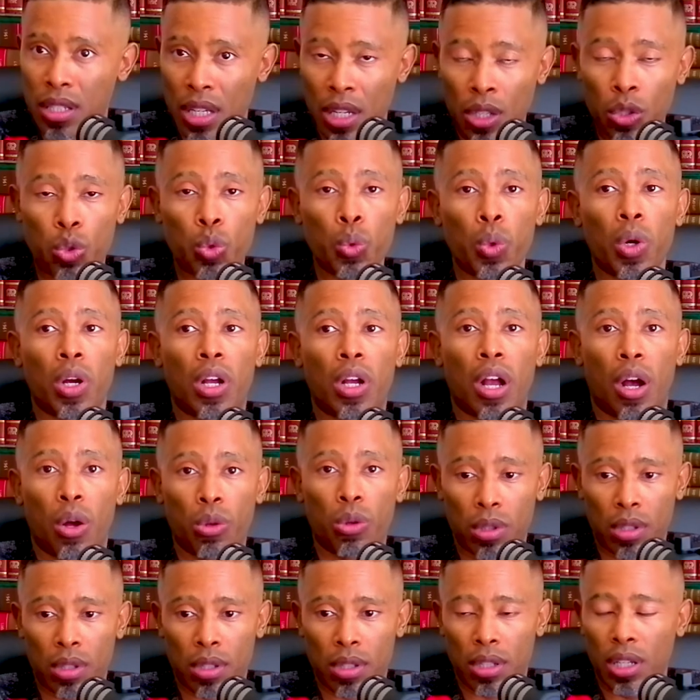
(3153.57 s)
into
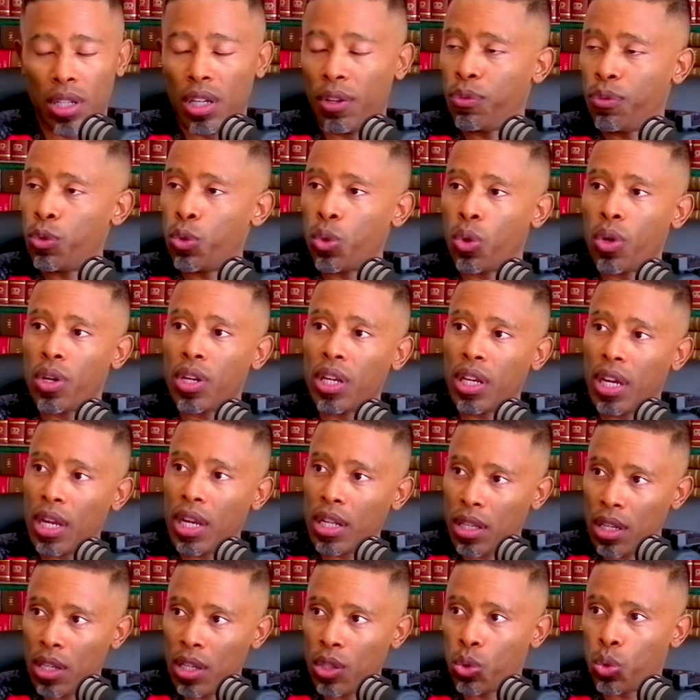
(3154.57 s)
account if you're going to
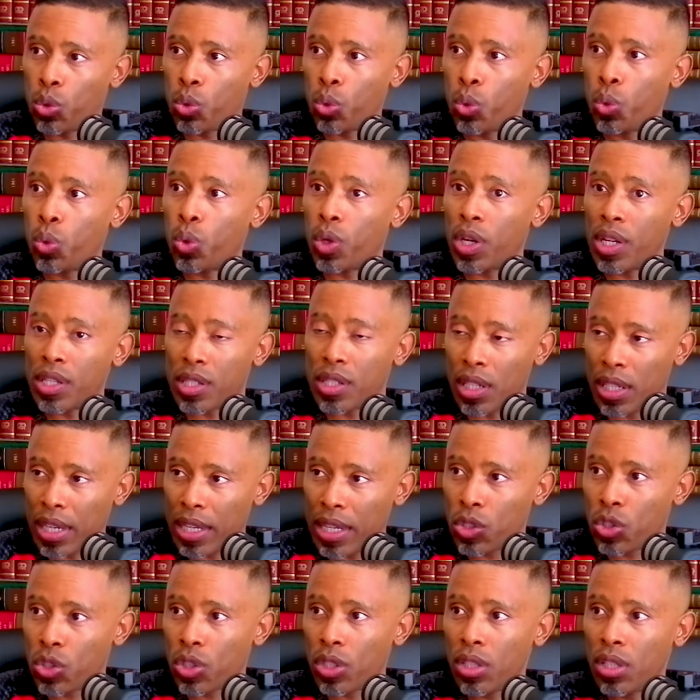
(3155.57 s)
get into
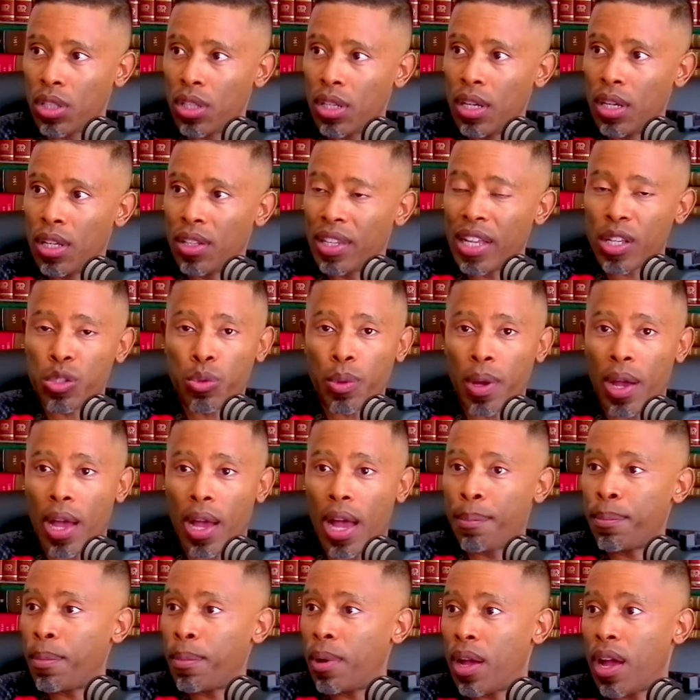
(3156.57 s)
residential. That's why
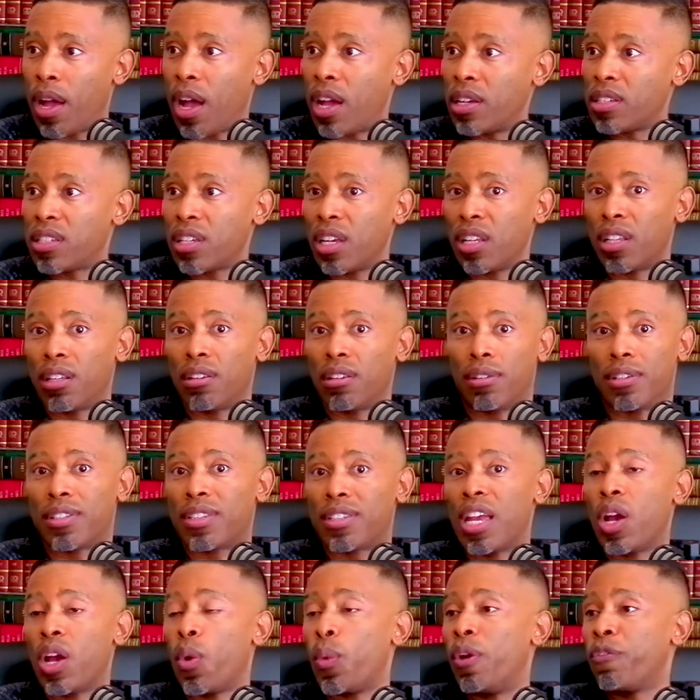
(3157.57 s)
I'm, i say
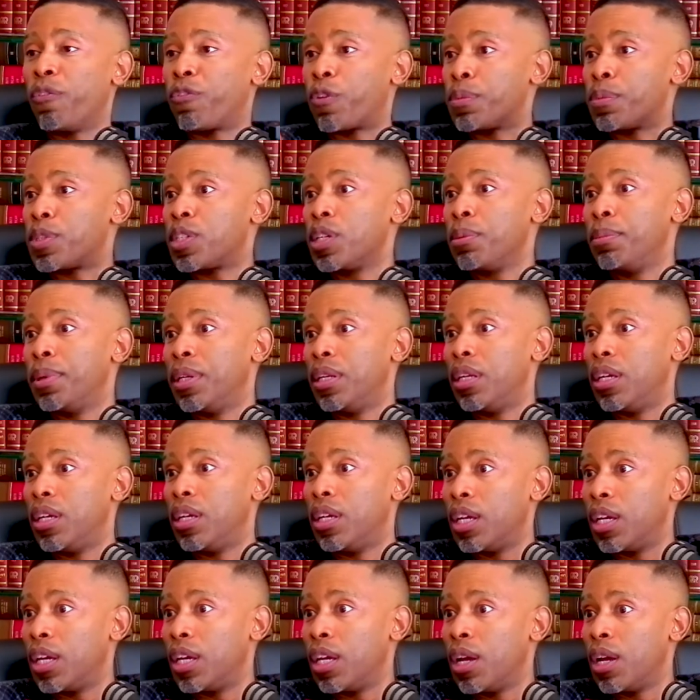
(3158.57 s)
stay away from
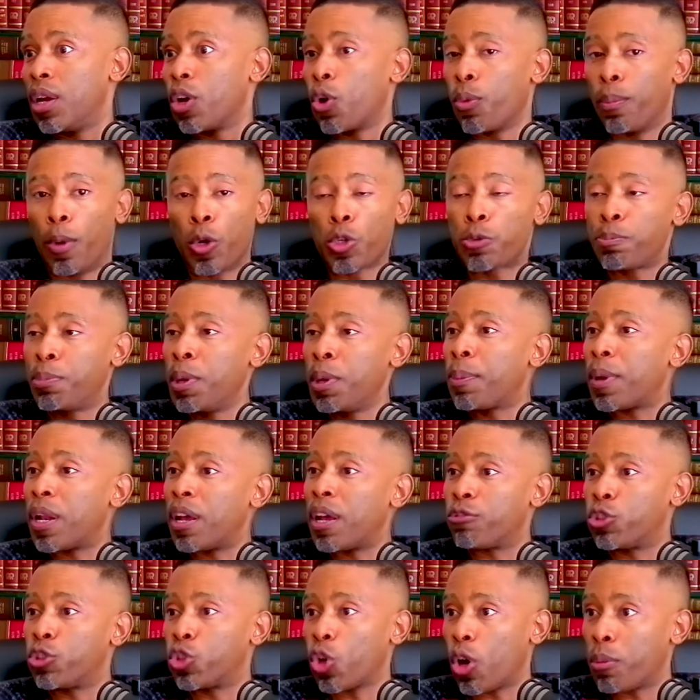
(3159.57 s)
CBD. Most people yeah,
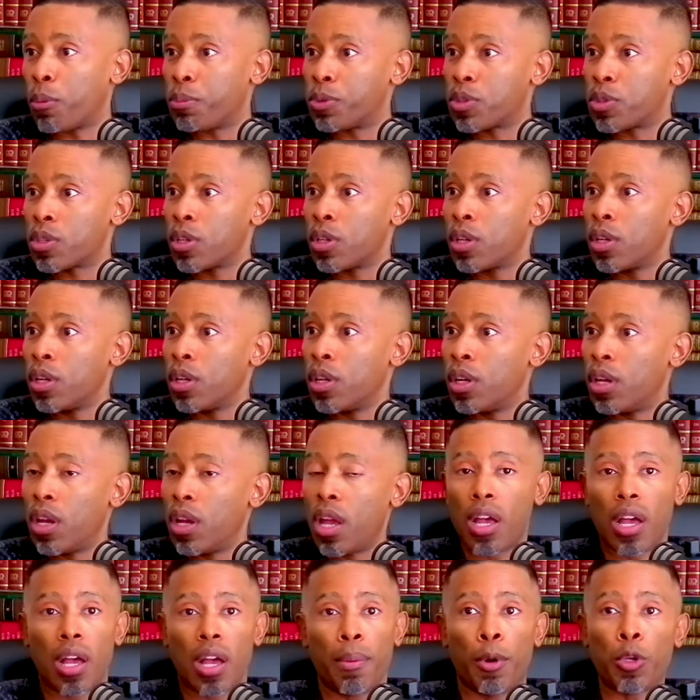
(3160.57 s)
have you jobs. always say that, yeah.
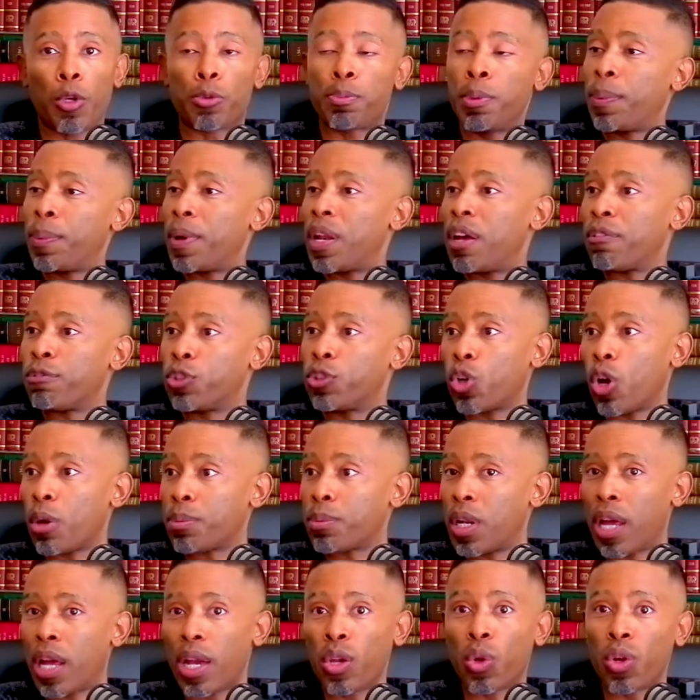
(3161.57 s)
yeah. Most people have
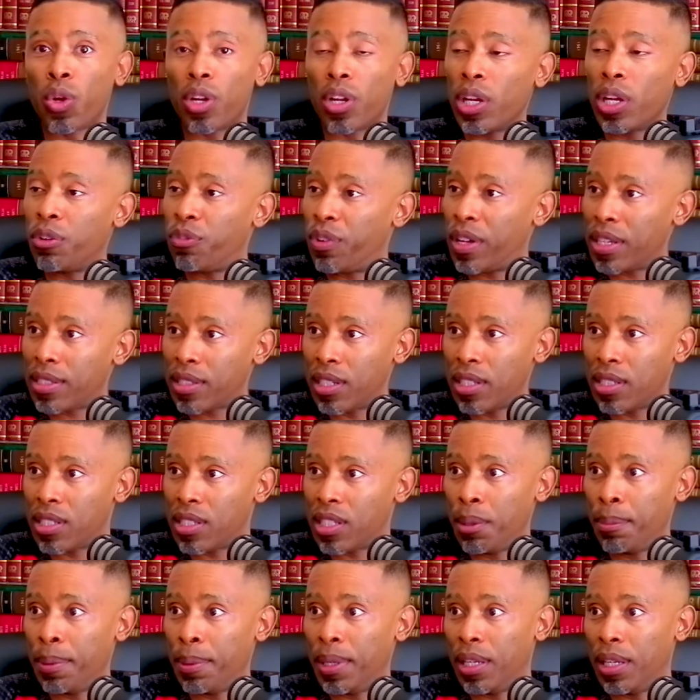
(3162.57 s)
jobs. Now you're going to invest in
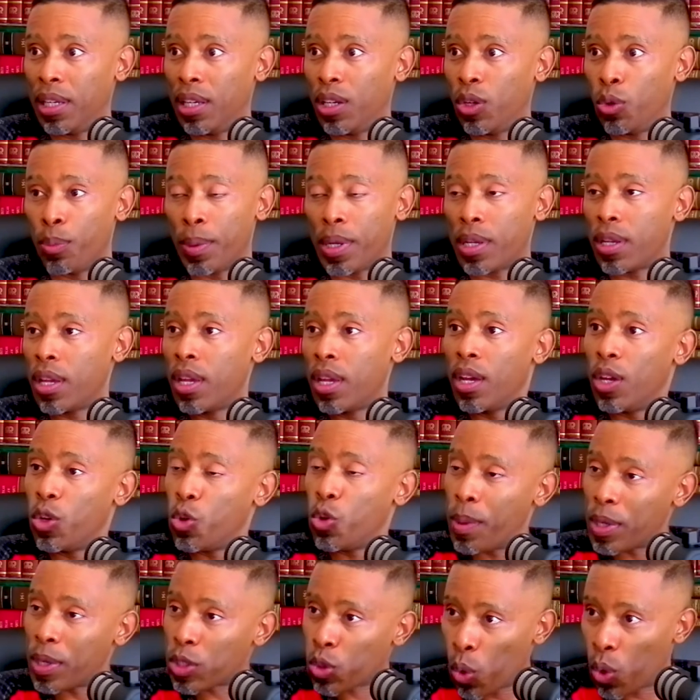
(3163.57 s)
CBD. You must
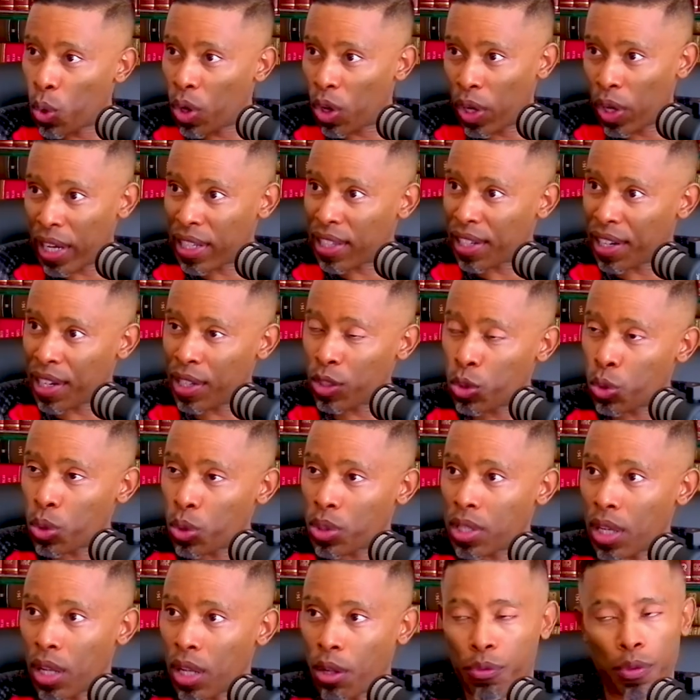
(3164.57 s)
you must go collect rent
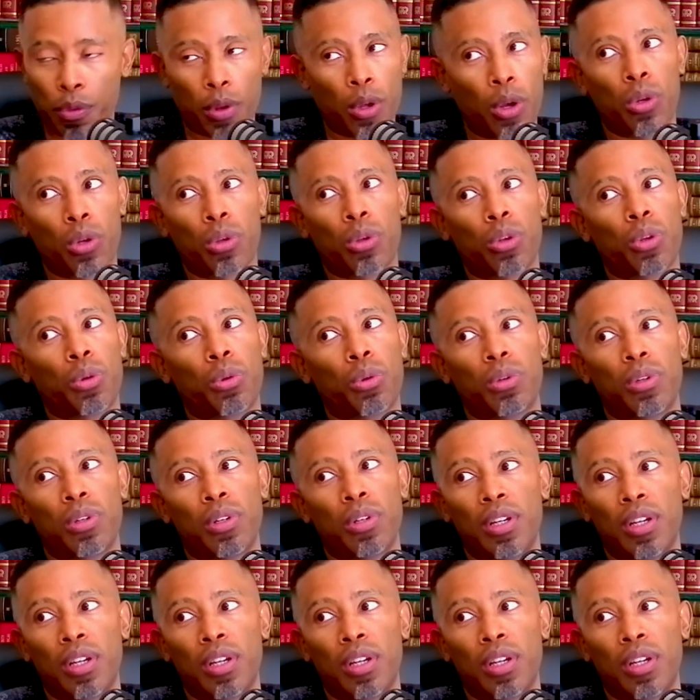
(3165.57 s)
yourself. No, no, no.